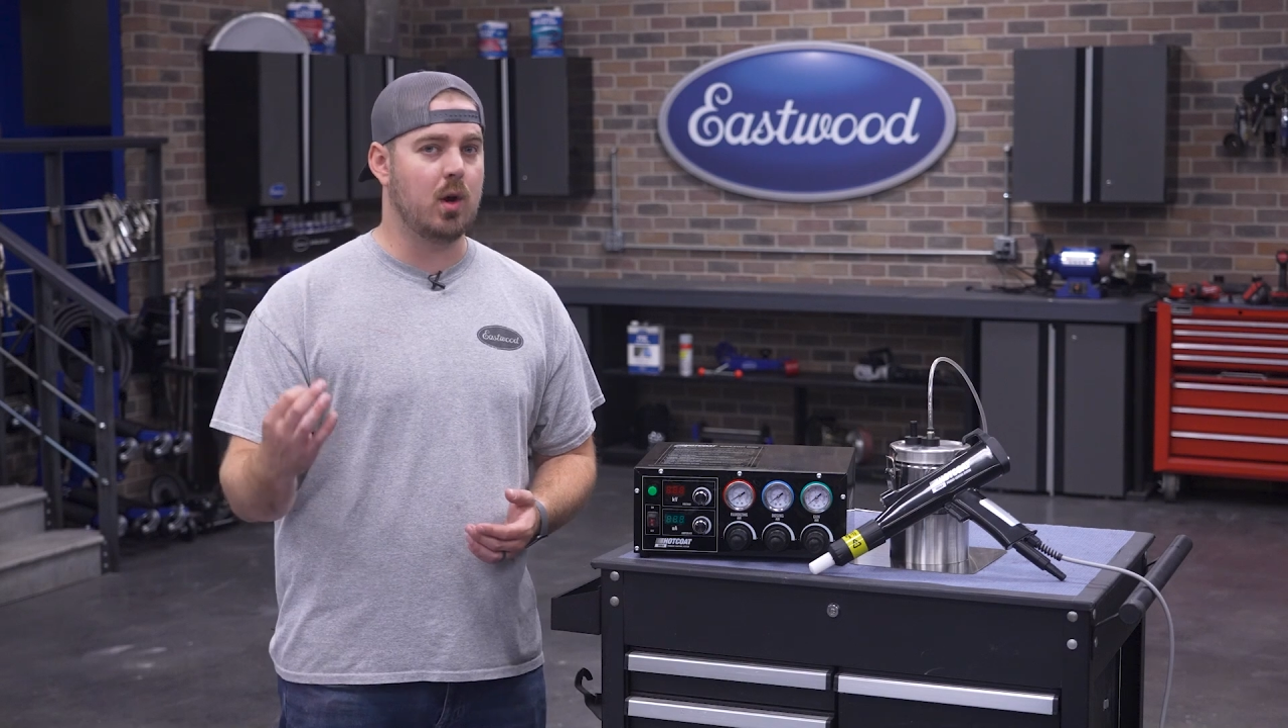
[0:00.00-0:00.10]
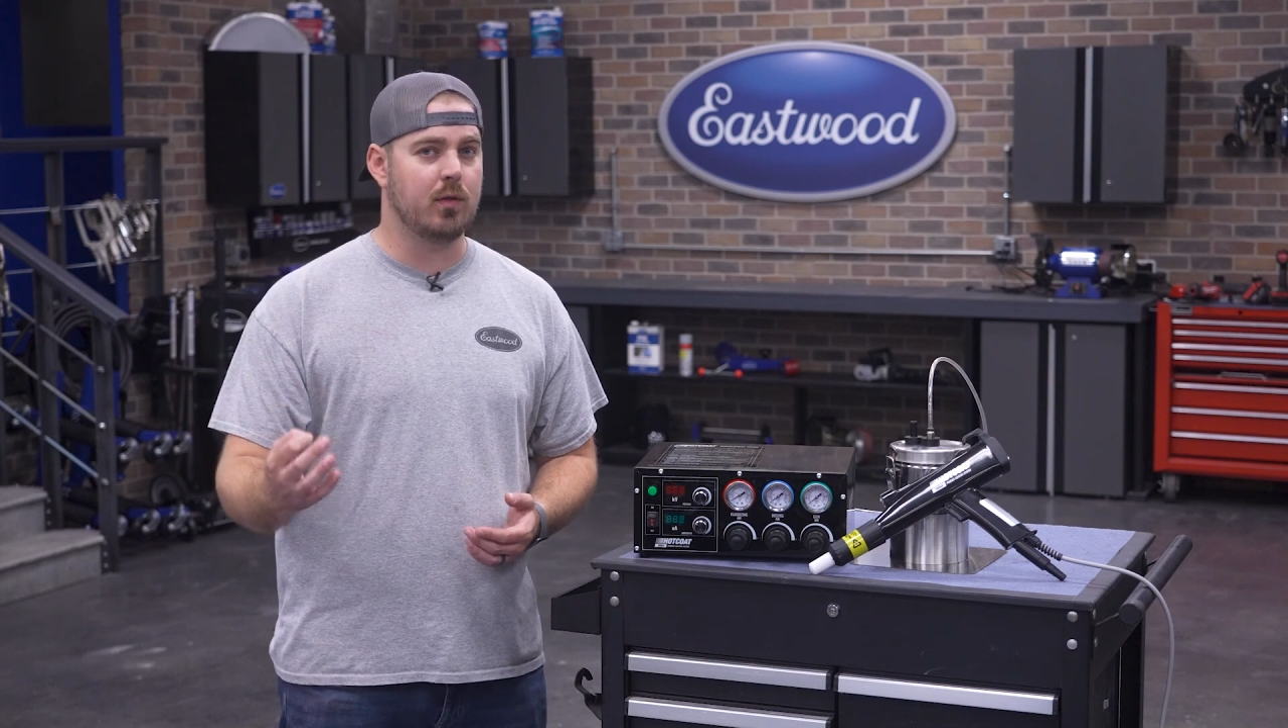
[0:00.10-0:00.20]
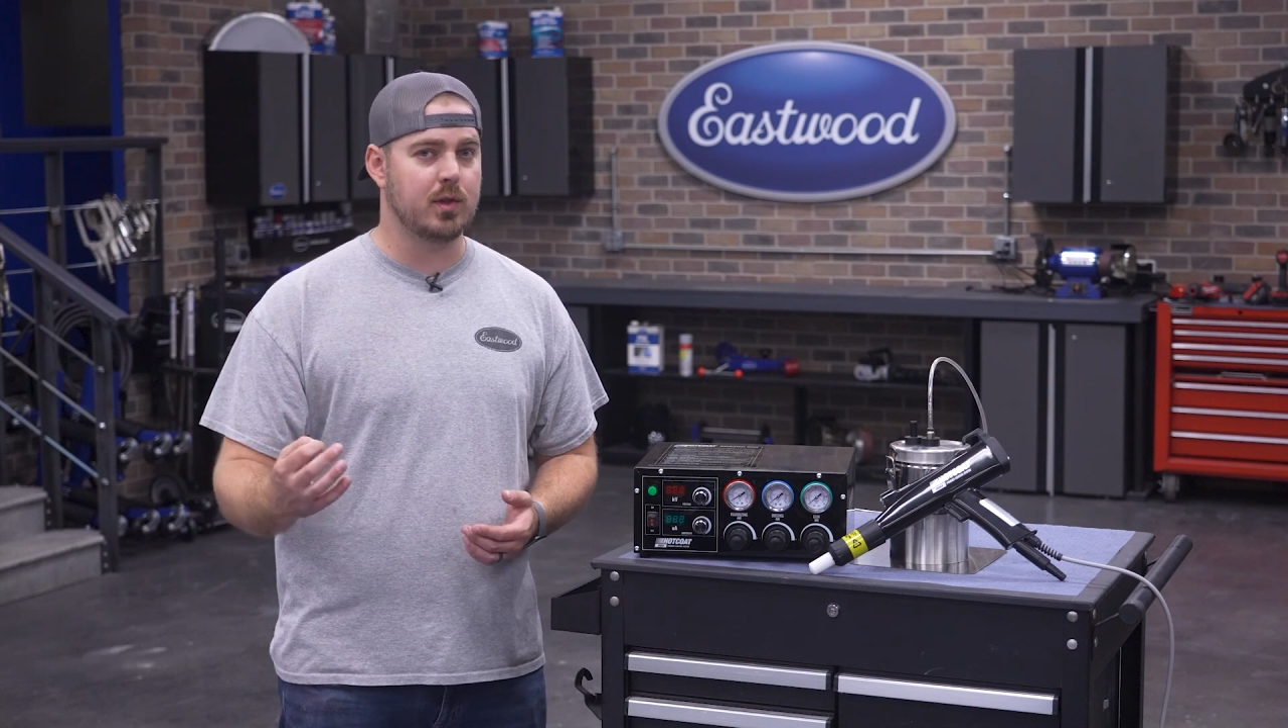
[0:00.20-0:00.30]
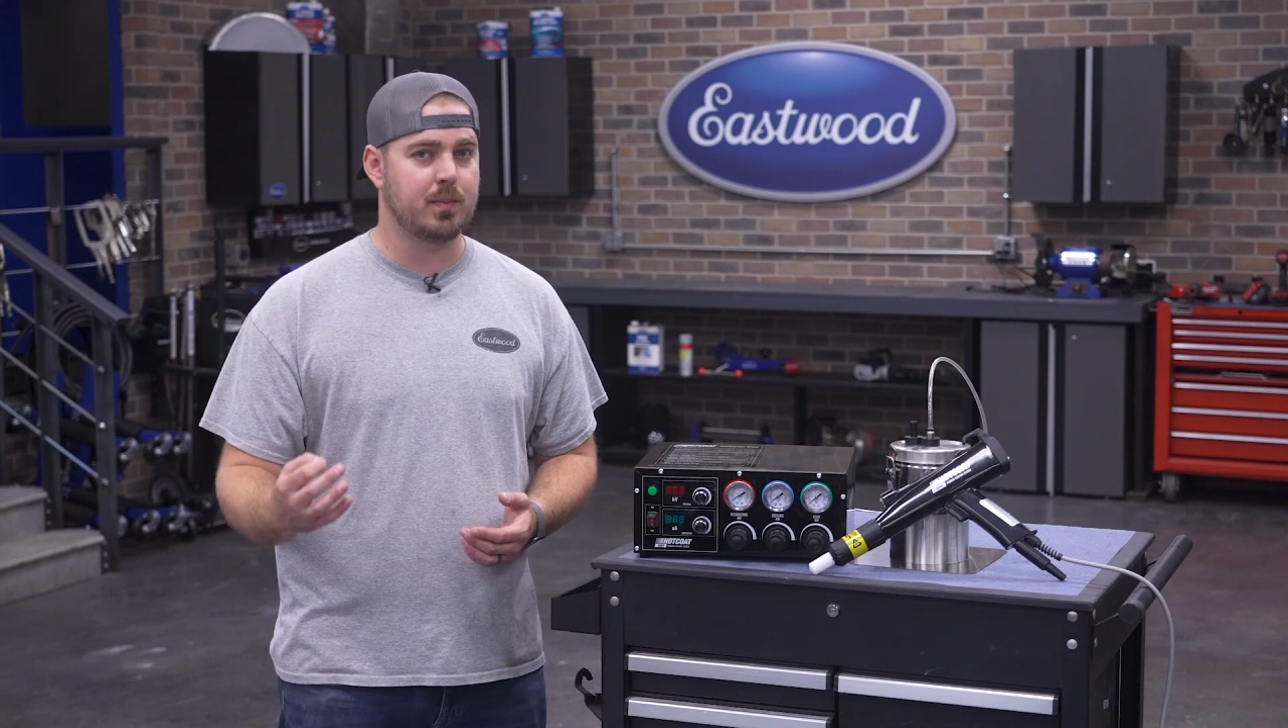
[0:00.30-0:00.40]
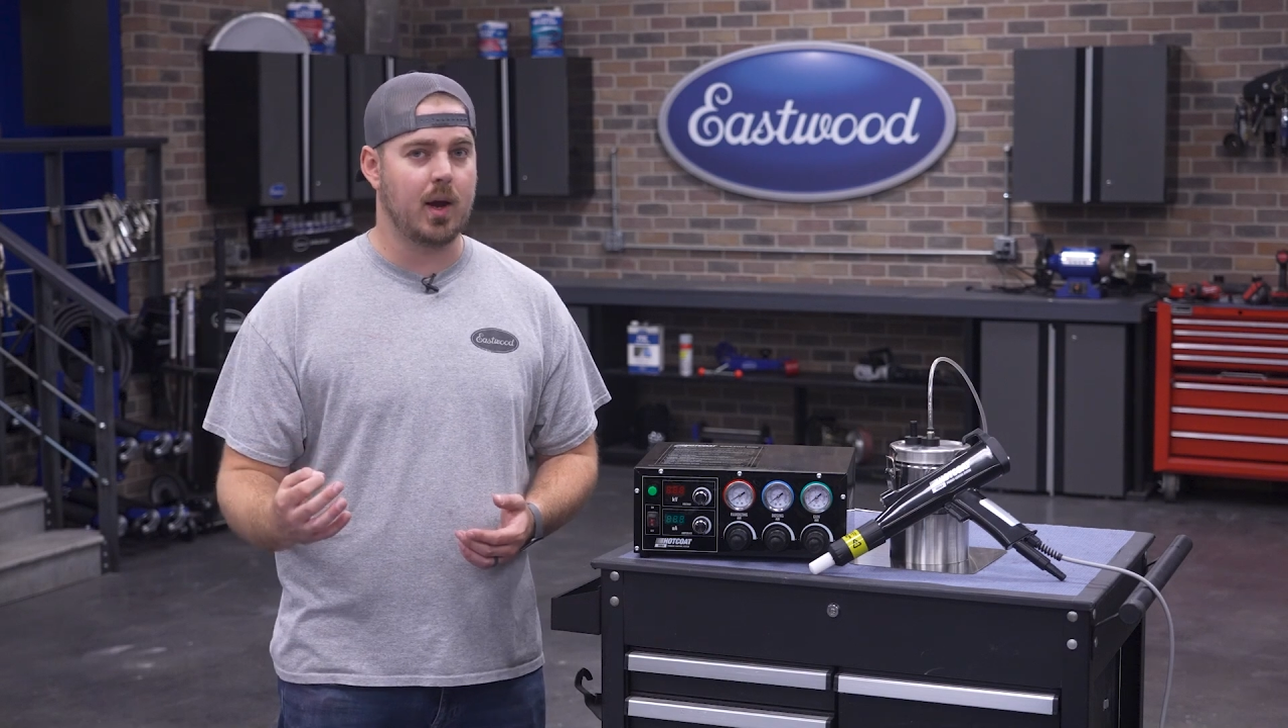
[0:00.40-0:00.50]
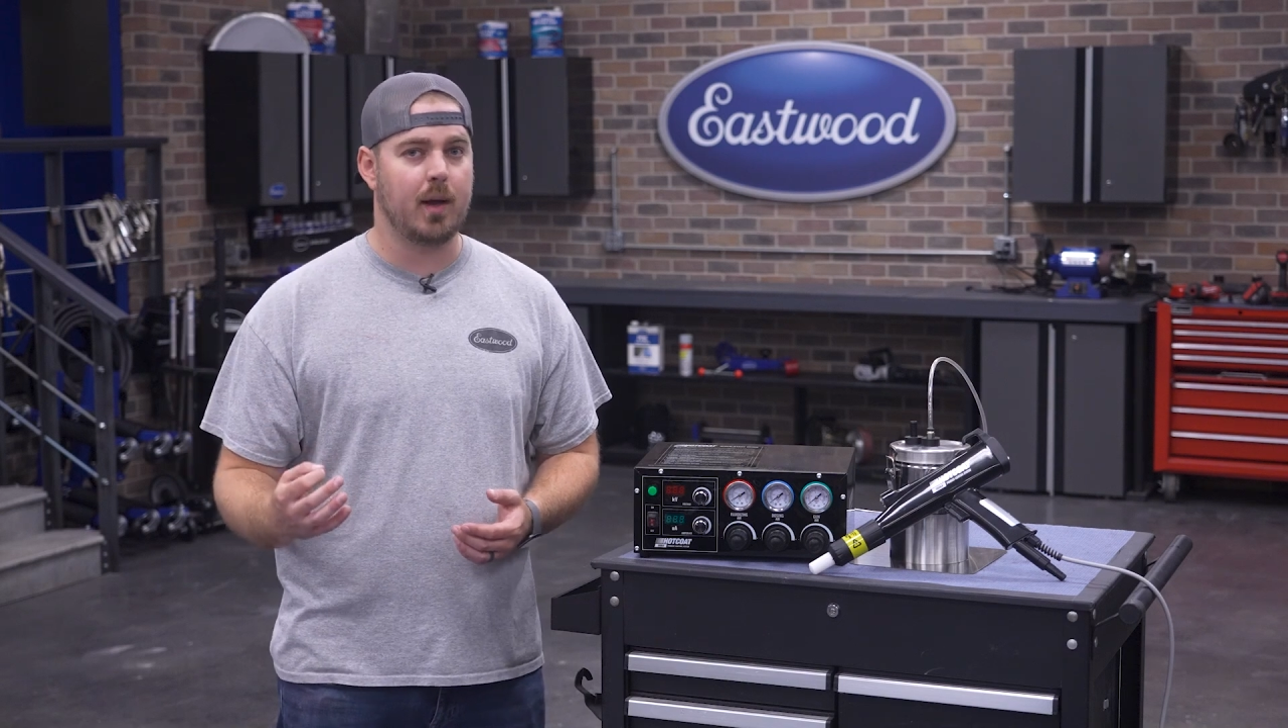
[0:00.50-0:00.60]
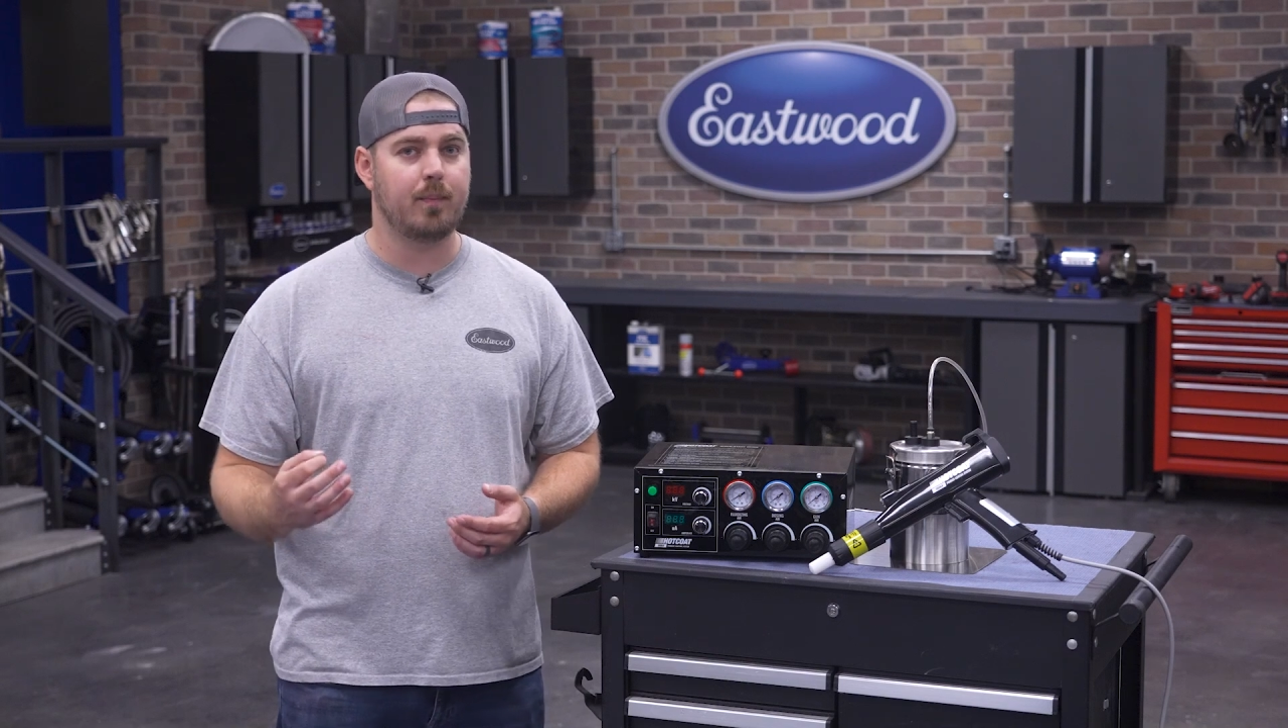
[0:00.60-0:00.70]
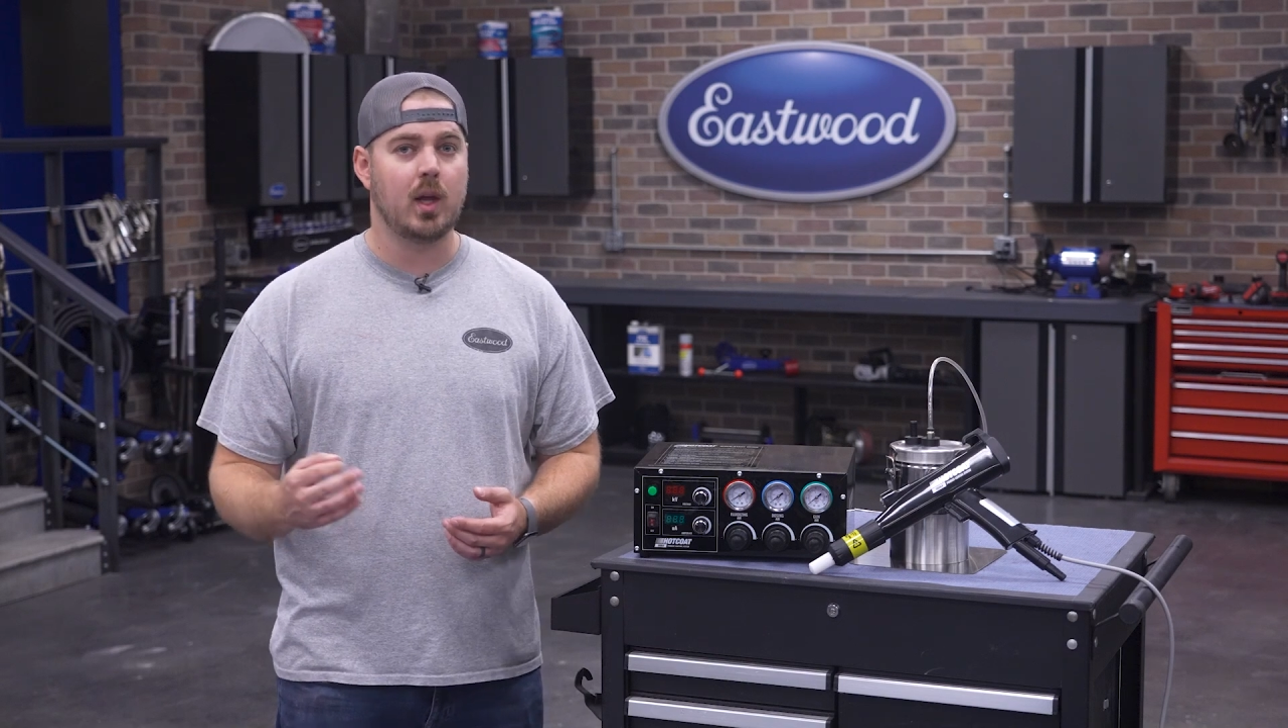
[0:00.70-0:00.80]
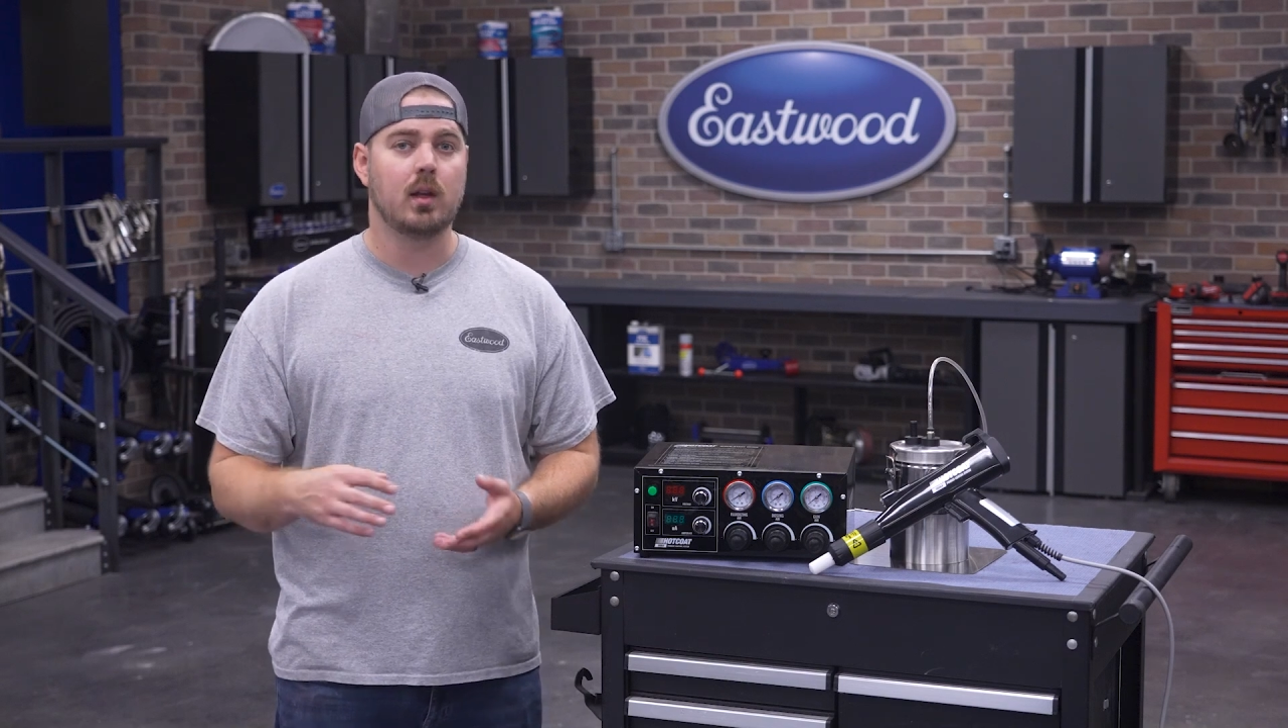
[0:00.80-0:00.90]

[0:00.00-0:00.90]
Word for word: overspray,